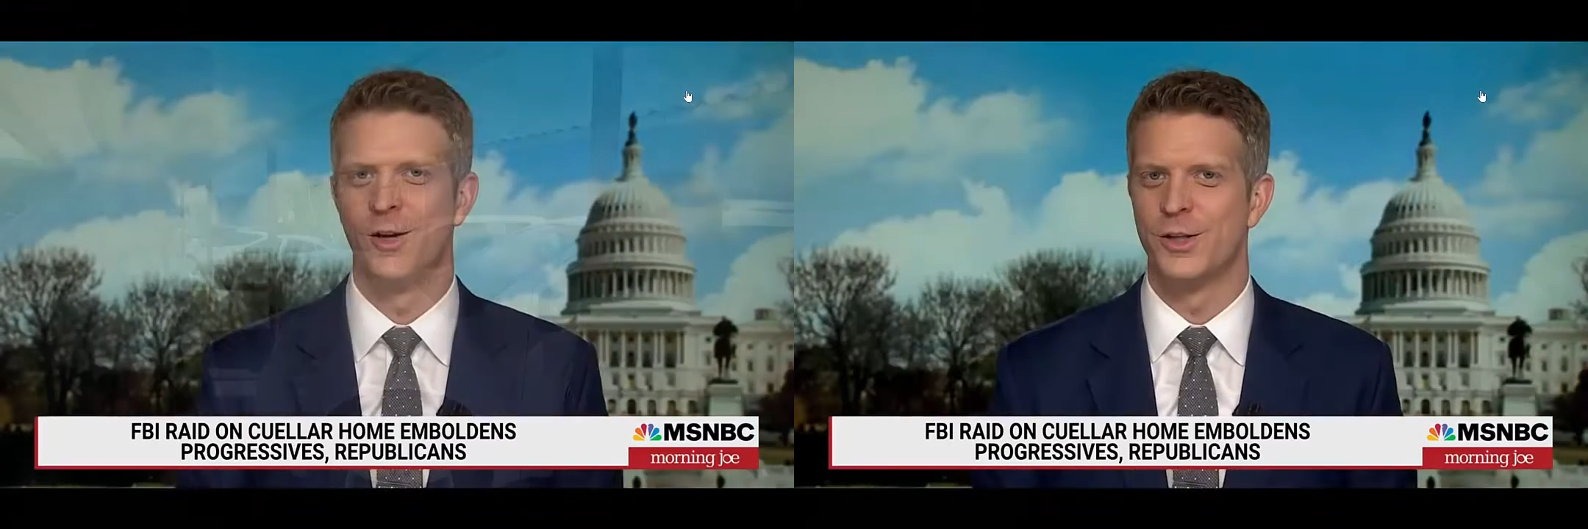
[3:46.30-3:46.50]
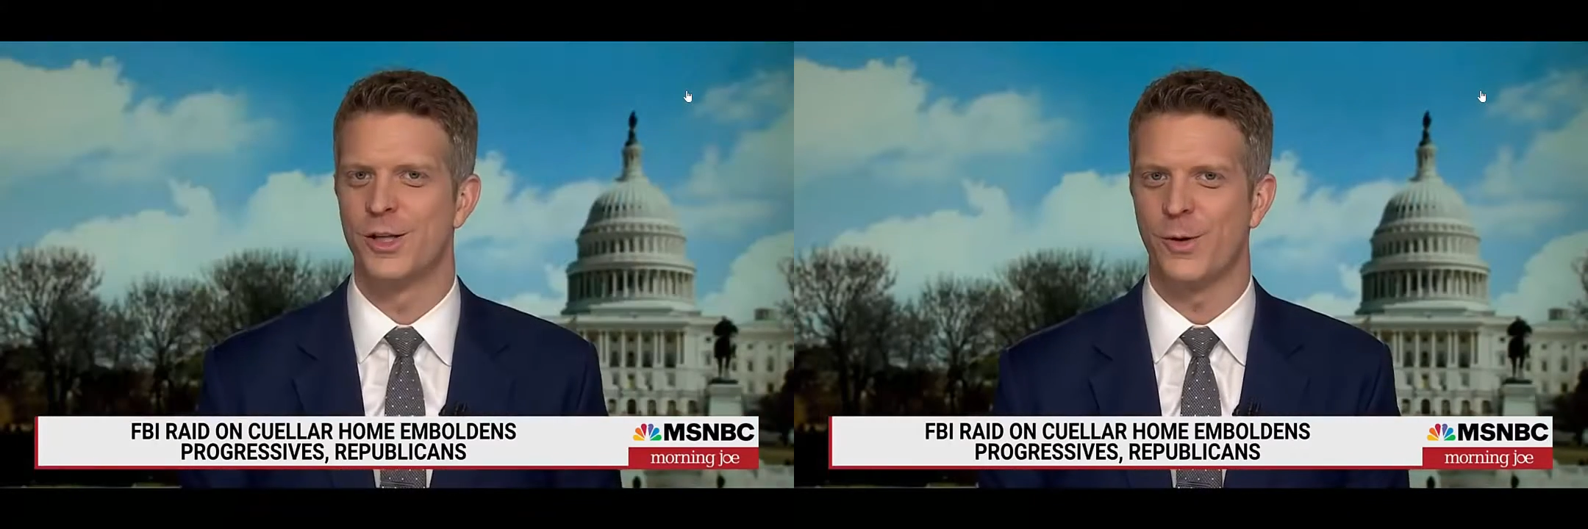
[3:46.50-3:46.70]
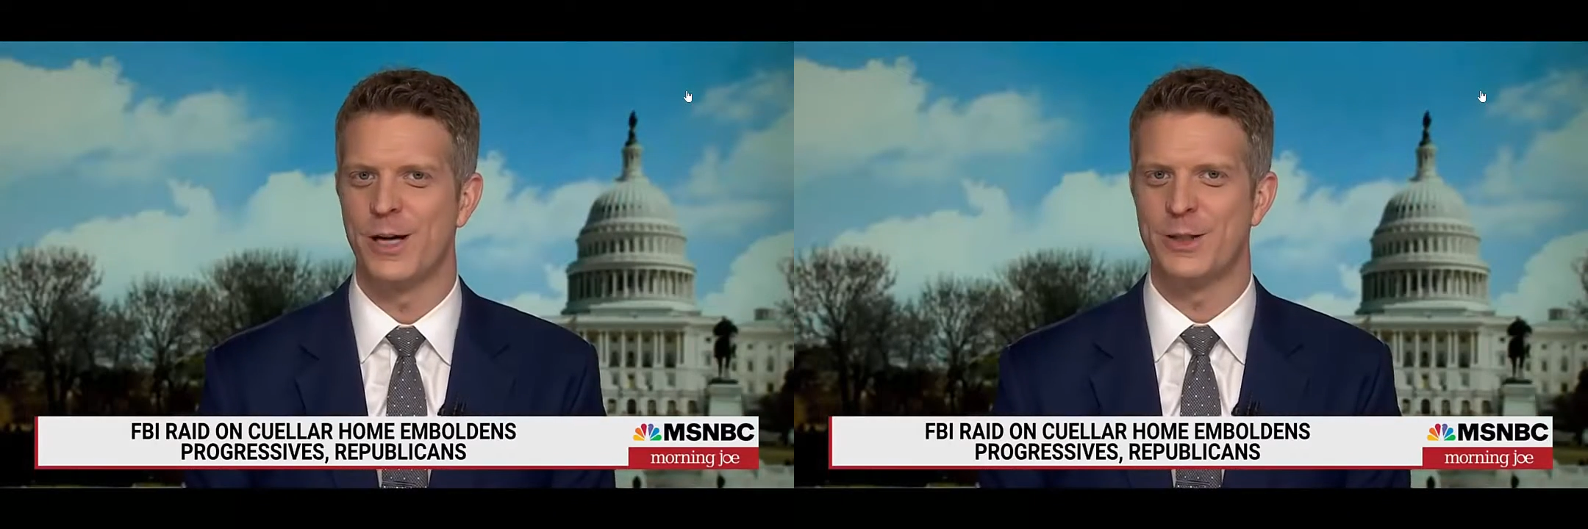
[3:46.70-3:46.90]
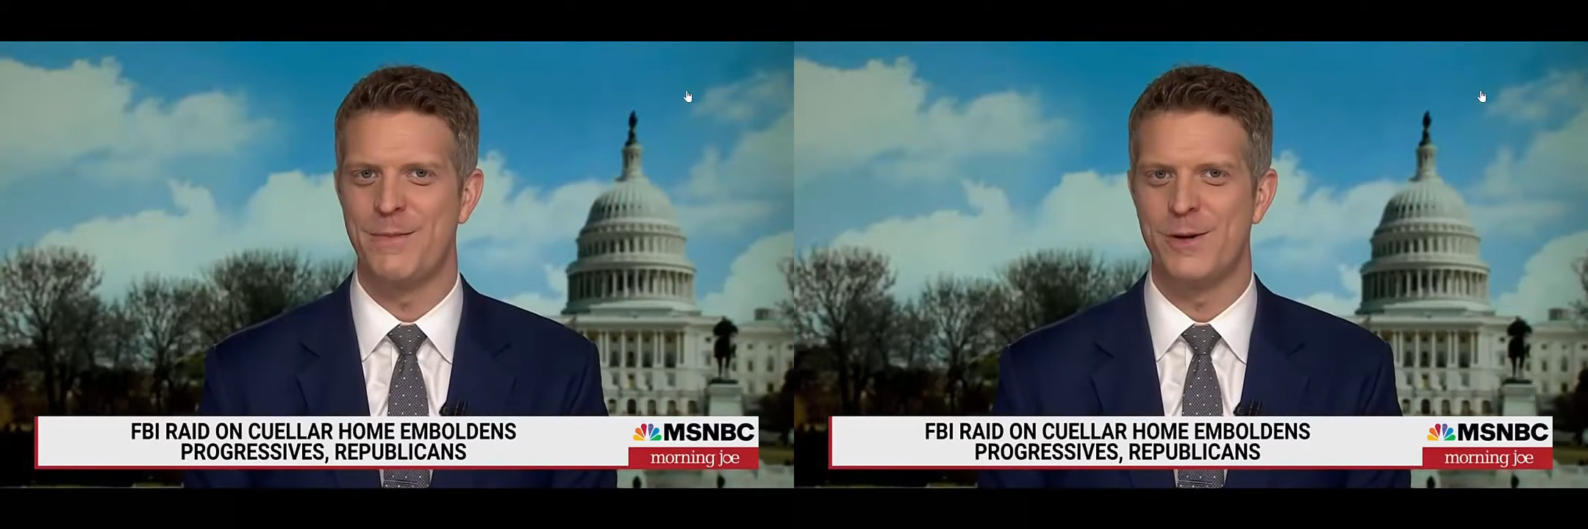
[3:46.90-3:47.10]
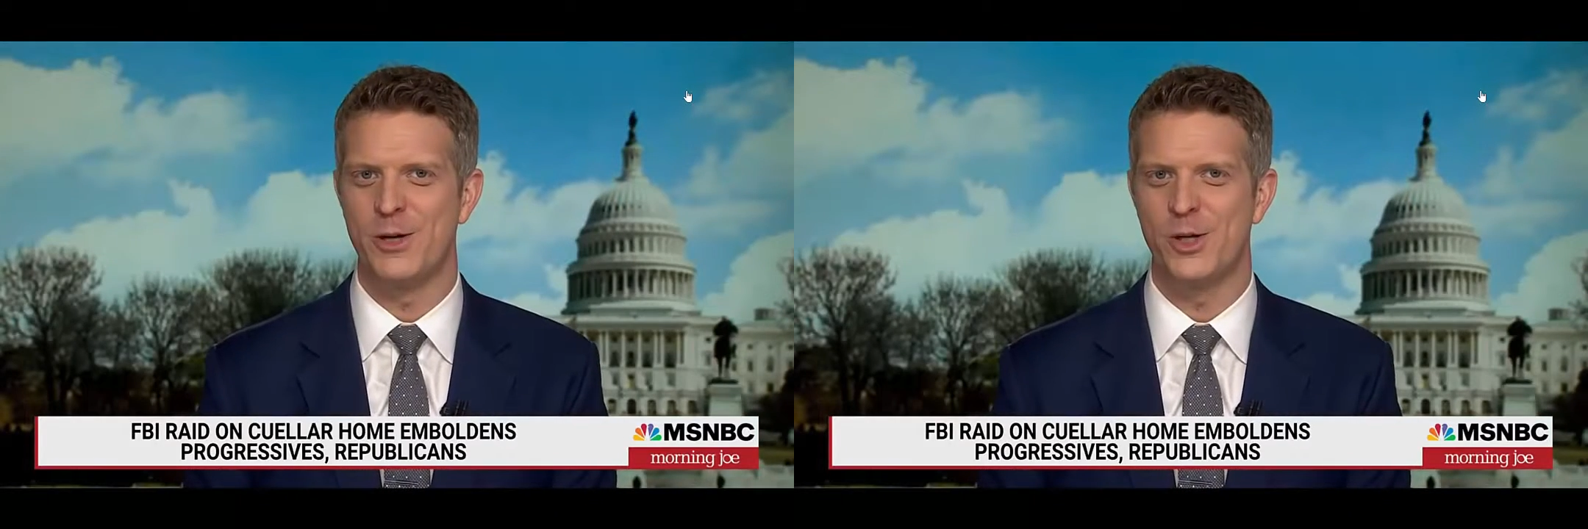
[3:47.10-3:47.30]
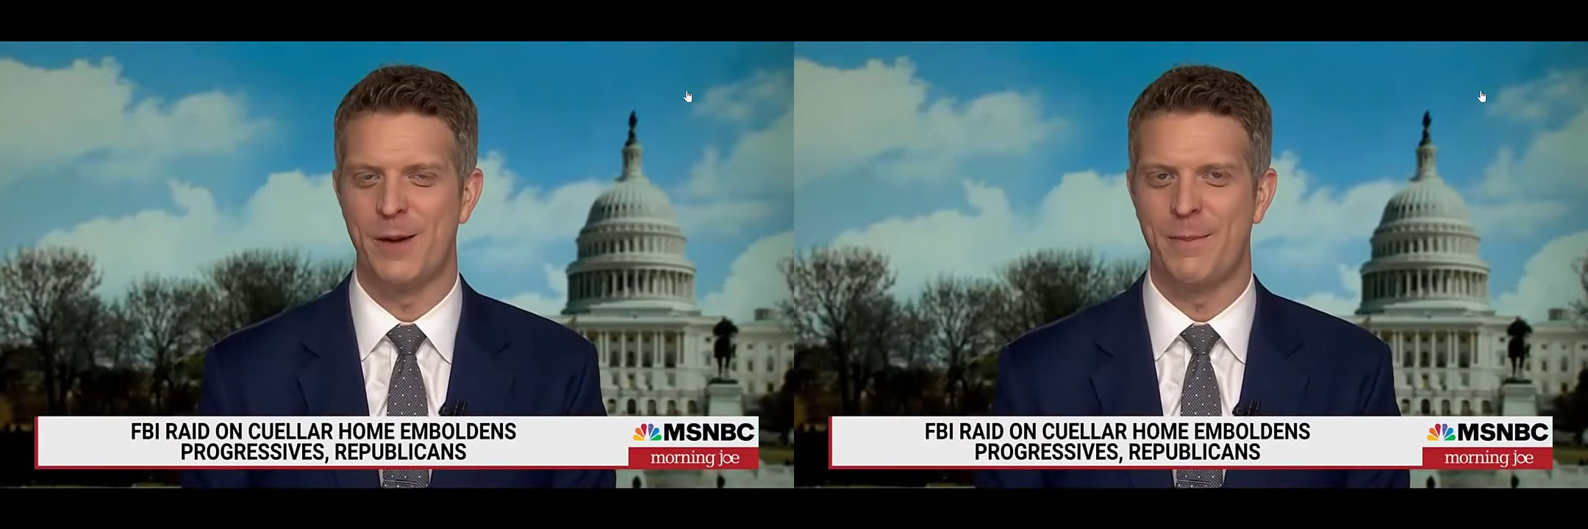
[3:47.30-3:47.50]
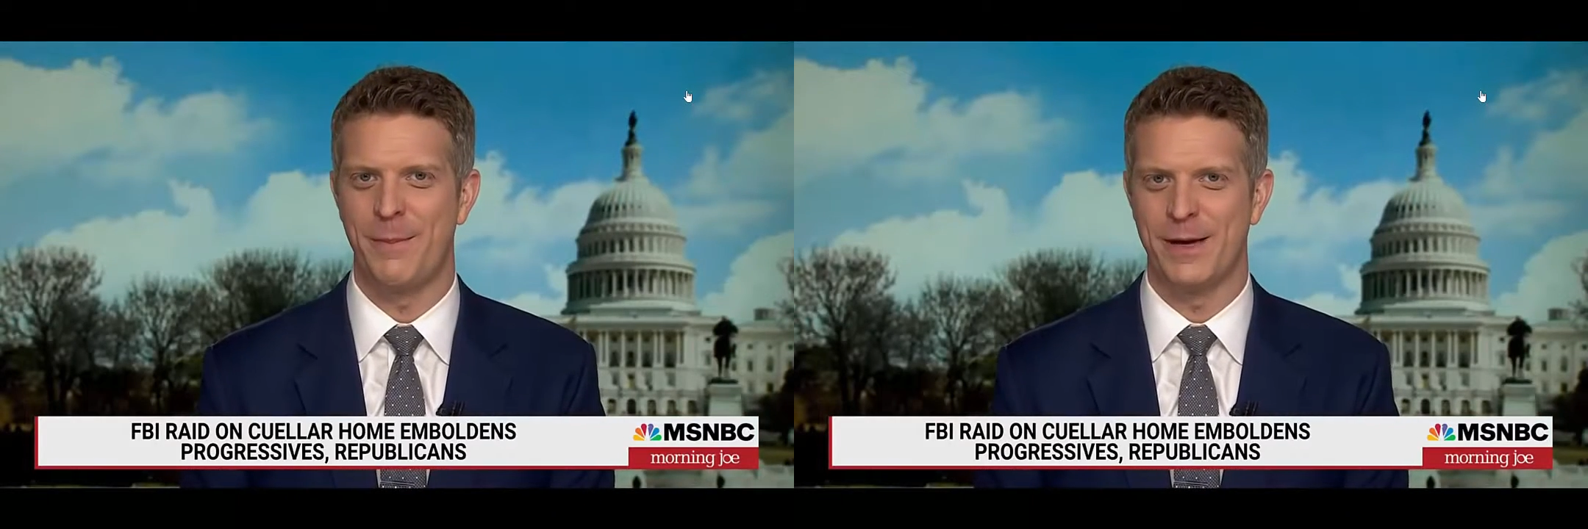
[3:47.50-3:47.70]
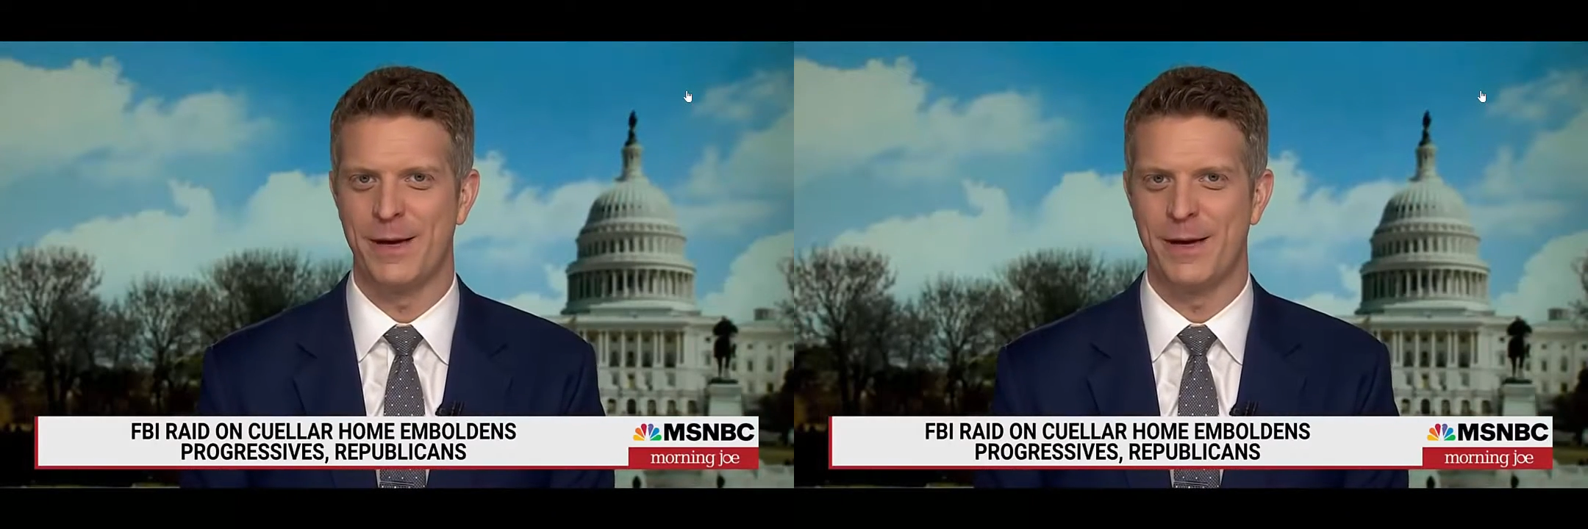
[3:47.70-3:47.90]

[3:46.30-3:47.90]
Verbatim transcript: So this race may be shaping up as